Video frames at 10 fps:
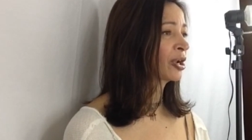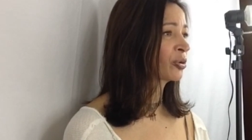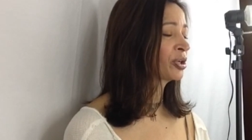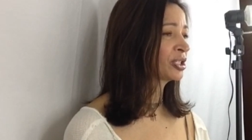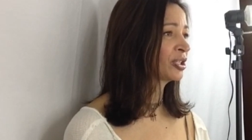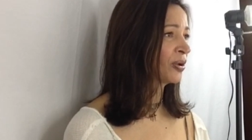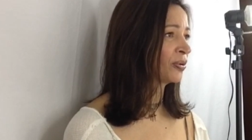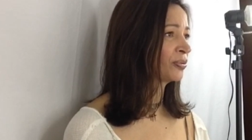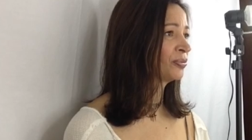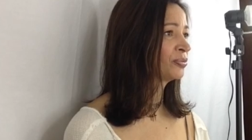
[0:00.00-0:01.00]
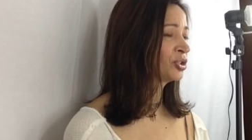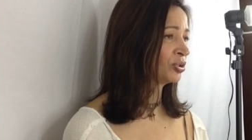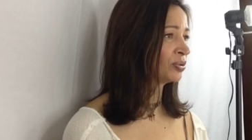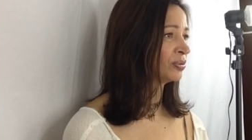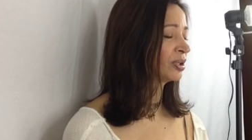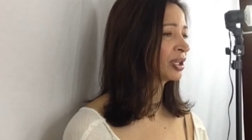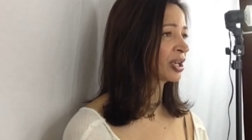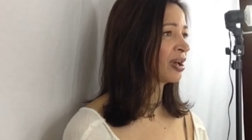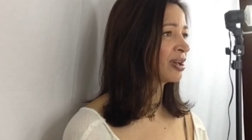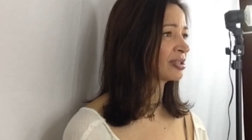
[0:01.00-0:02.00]
are going to go to
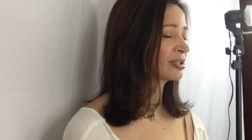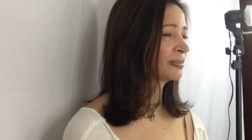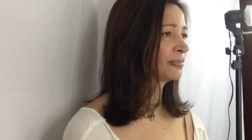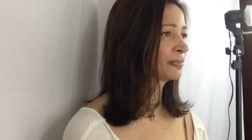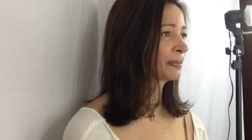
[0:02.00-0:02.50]
a cause.